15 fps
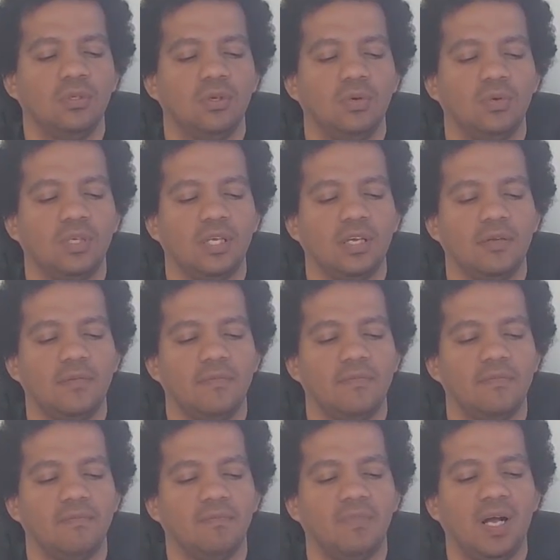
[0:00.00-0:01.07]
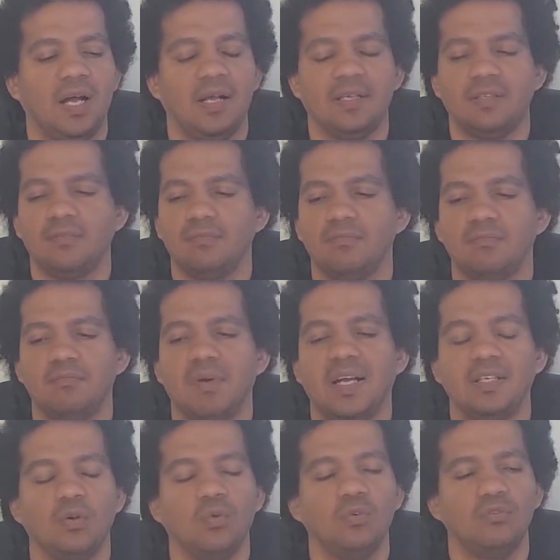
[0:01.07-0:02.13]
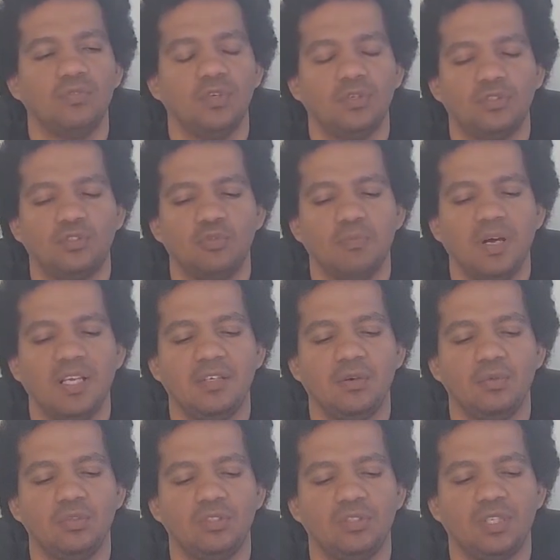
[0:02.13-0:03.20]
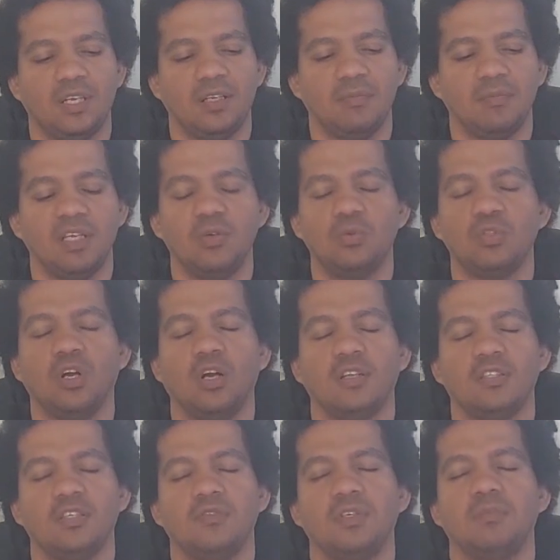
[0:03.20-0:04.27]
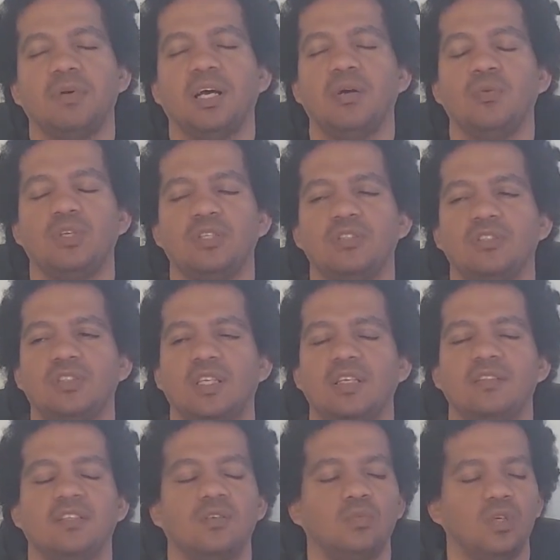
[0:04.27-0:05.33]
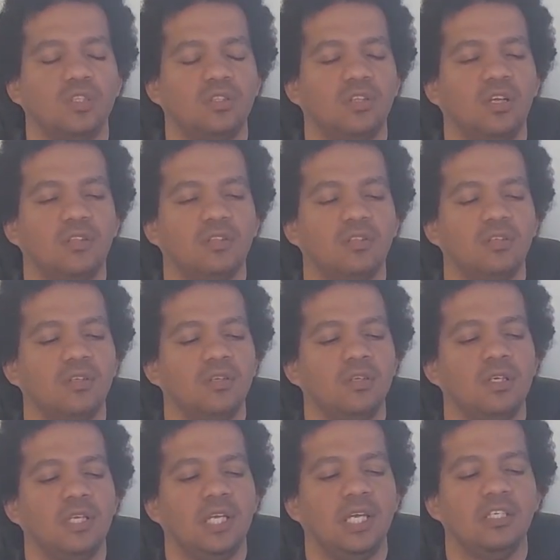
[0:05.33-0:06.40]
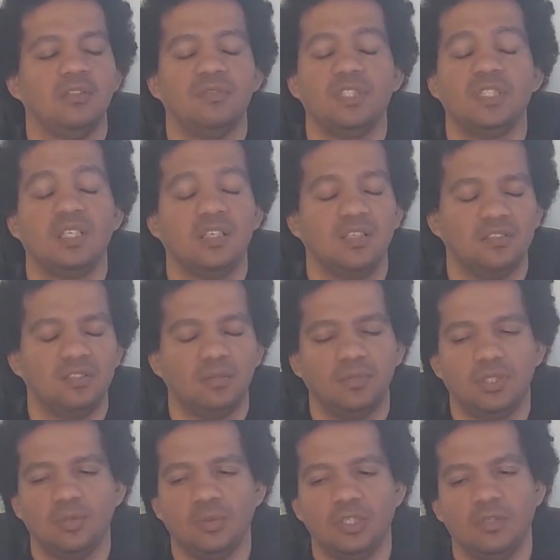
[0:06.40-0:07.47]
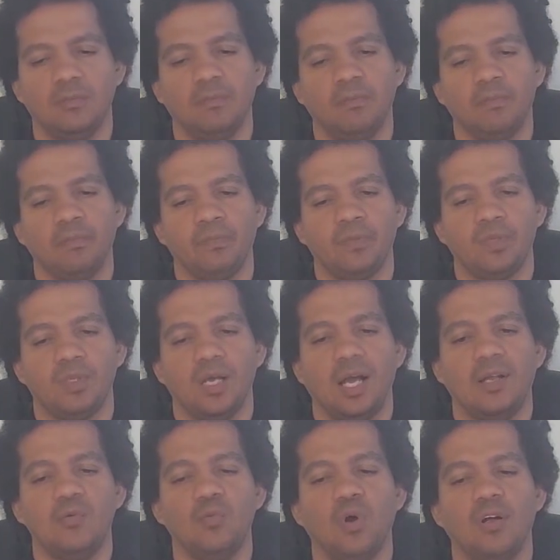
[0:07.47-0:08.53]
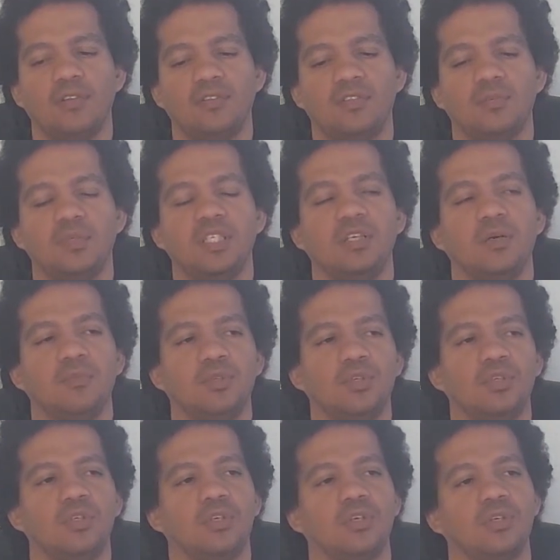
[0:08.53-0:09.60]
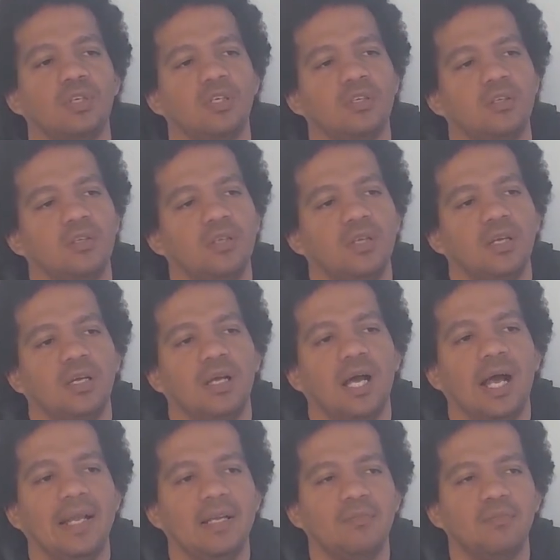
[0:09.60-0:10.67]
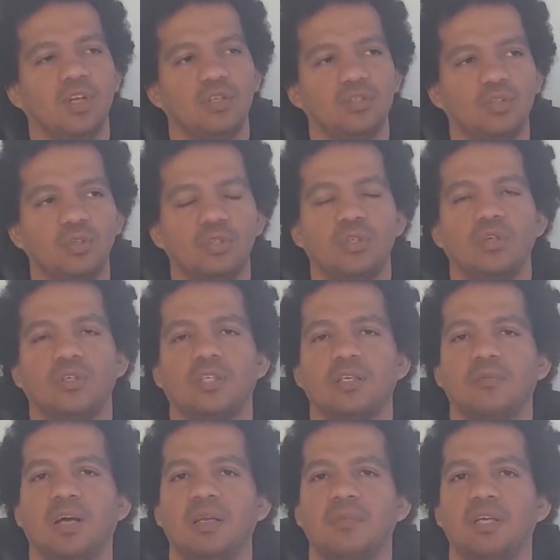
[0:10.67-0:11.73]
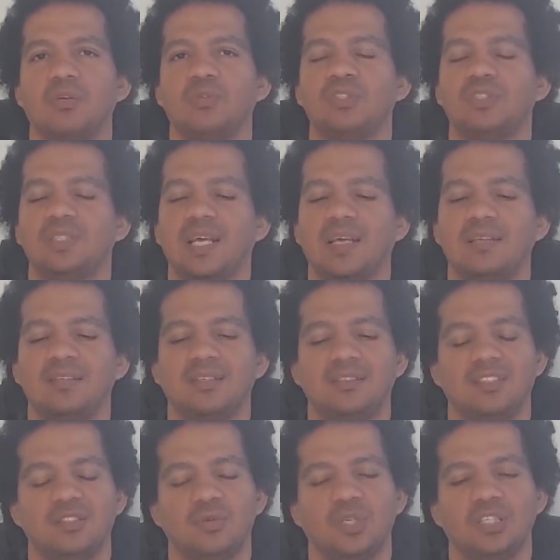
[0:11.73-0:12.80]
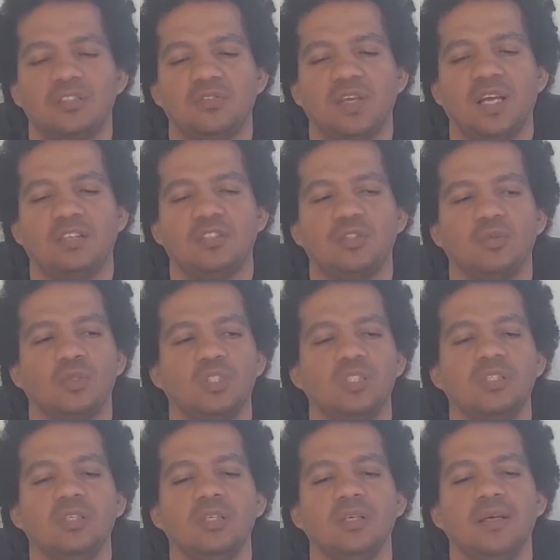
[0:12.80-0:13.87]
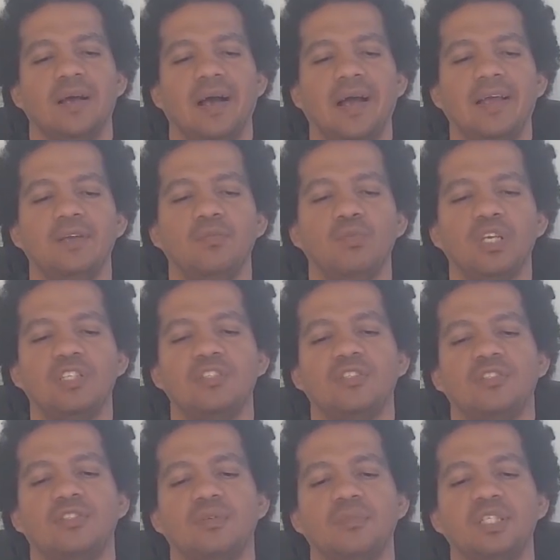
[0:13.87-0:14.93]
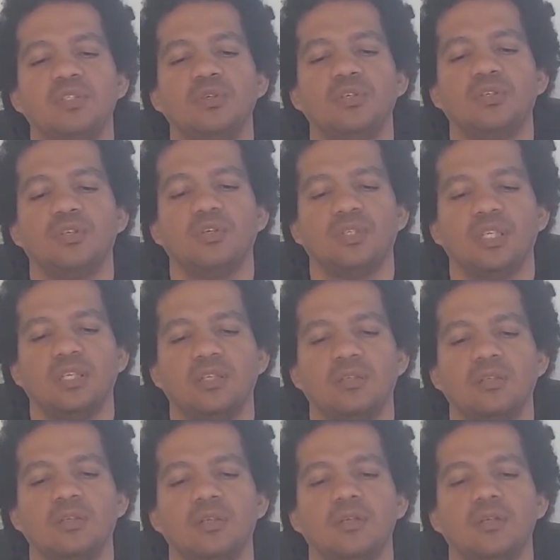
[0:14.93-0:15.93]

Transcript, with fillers: okay, by my own virtue, my own strength, my own God given power and strength and whatnot, and everything else in between. I want to become good looking. I am not good looking by my own standards as well as factually. I wish to be good looking.